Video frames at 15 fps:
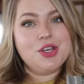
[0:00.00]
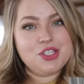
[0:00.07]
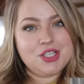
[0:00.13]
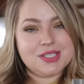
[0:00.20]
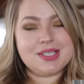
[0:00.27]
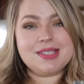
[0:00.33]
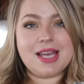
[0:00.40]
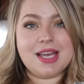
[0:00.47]

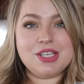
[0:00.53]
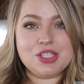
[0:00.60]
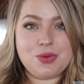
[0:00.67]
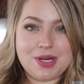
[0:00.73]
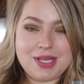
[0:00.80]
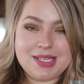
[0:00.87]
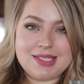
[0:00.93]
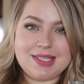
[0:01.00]
She's a size
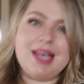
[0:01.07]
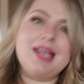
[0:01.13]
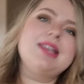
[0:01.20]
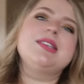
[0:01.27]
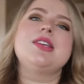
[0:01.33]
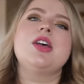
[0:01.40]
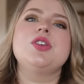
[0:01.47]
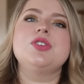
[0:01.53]

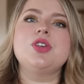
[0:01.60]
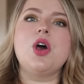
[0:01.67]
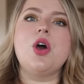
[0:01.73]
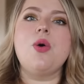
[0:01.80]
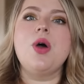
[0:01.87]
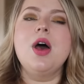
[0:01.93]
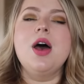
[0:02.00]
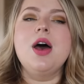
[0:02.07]
26,
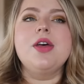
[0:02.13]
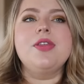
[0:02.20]
so